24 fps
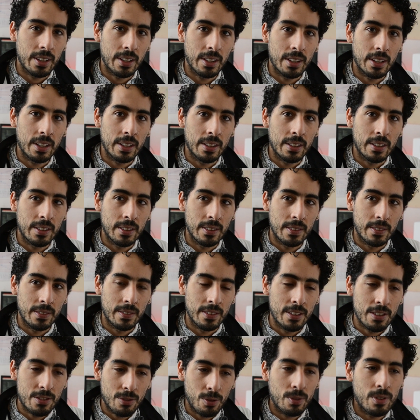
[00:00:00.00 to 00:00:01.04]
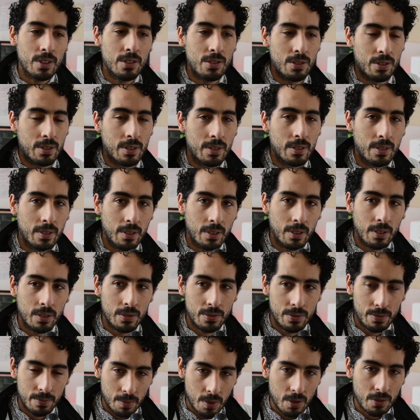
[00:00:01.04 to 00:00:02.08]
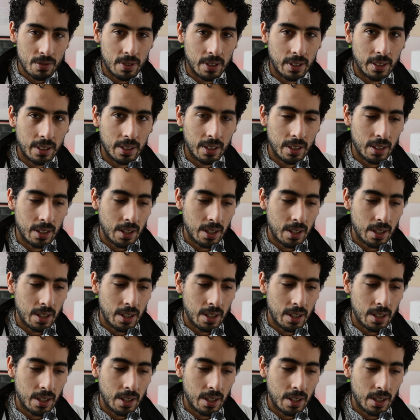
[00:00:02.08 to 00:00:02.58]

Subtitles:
in this tradition of music.